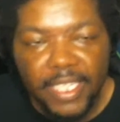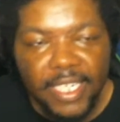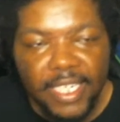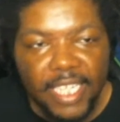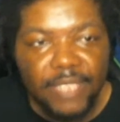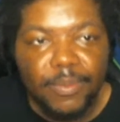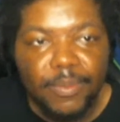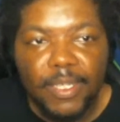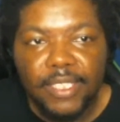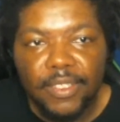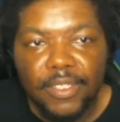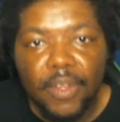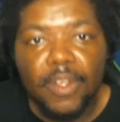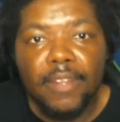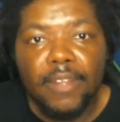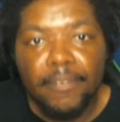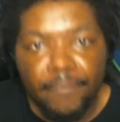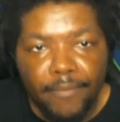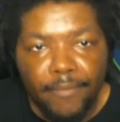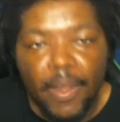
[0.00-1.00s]
That's why it's
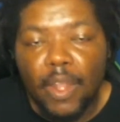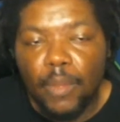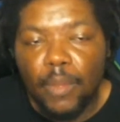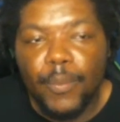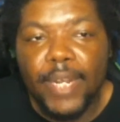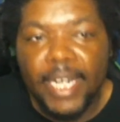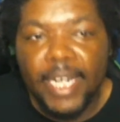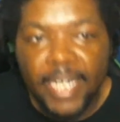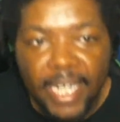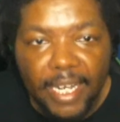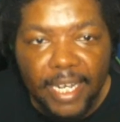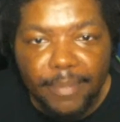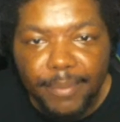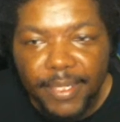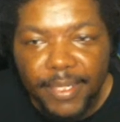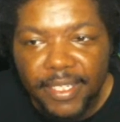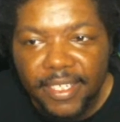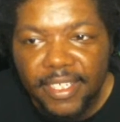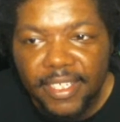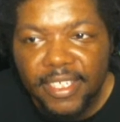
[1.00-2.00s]
called following up.
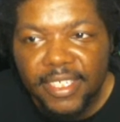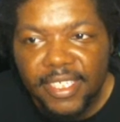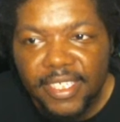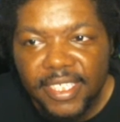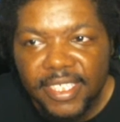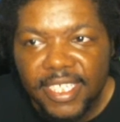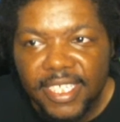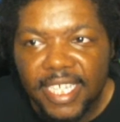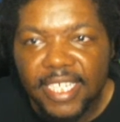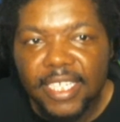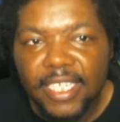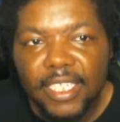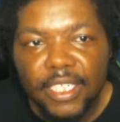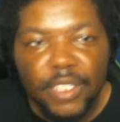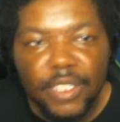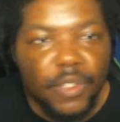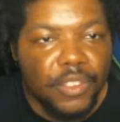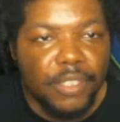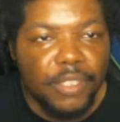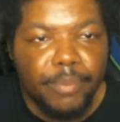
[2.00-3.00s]
It's like you
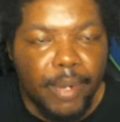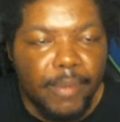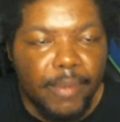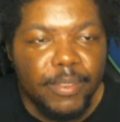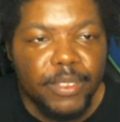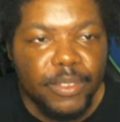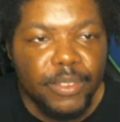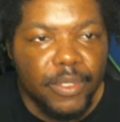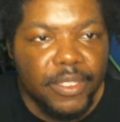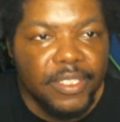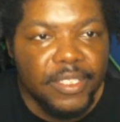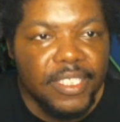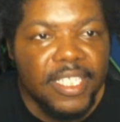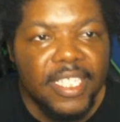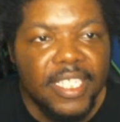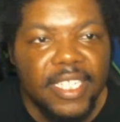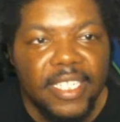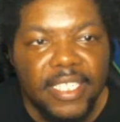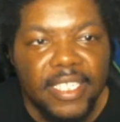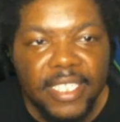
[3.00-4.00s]
go to your primary source,
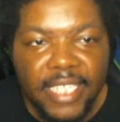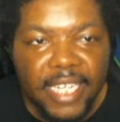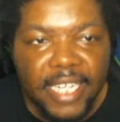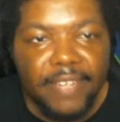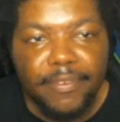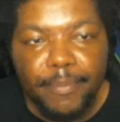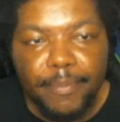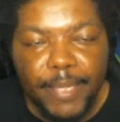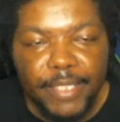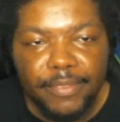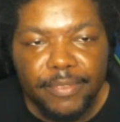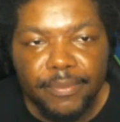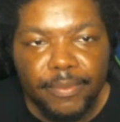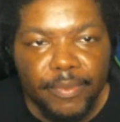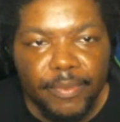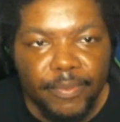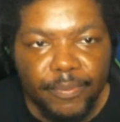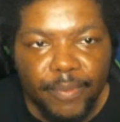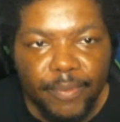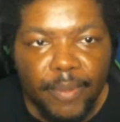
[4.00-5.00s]
you get information
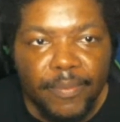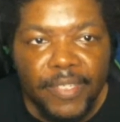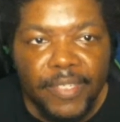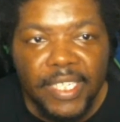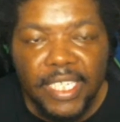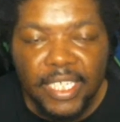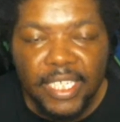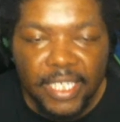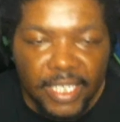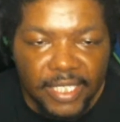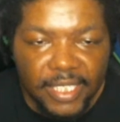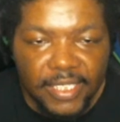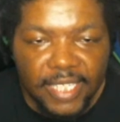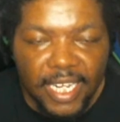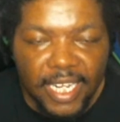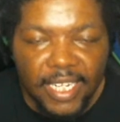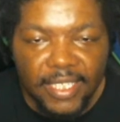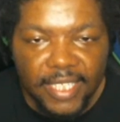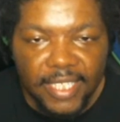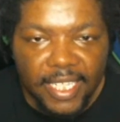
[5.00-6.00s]
from his
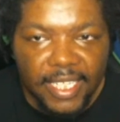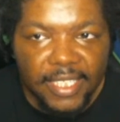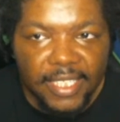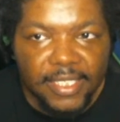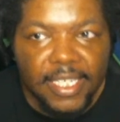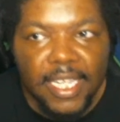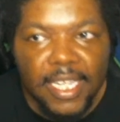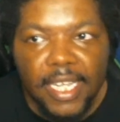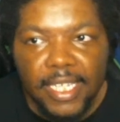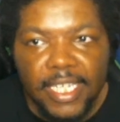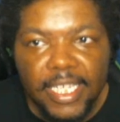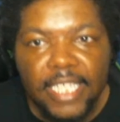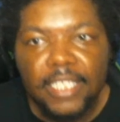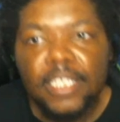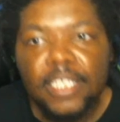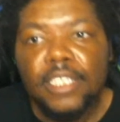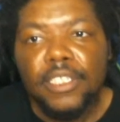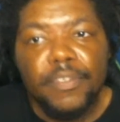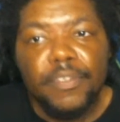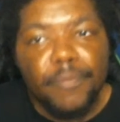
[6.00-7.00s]
side of things, and then
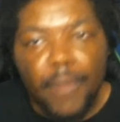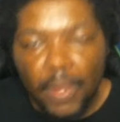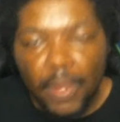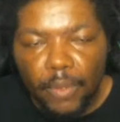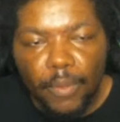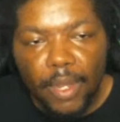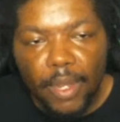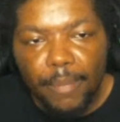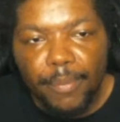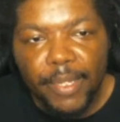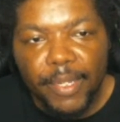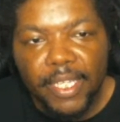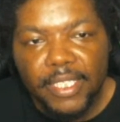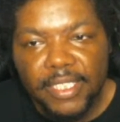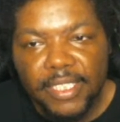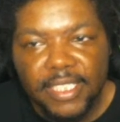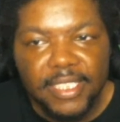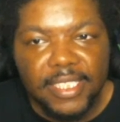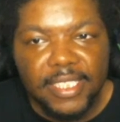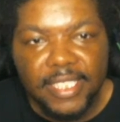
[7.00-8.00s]
you follow up
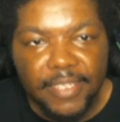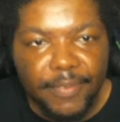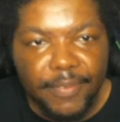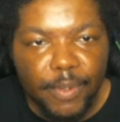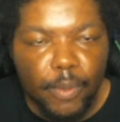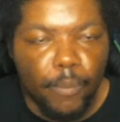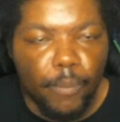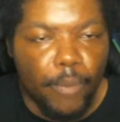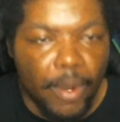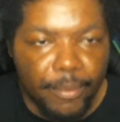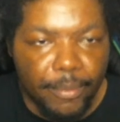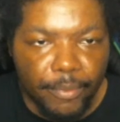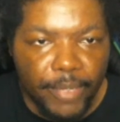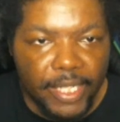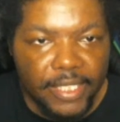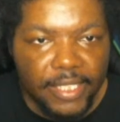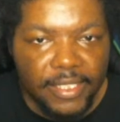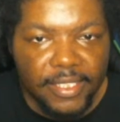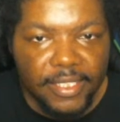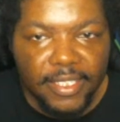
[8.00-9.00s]
just to see if it
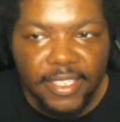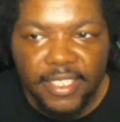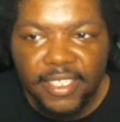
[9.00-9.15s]
corroborates.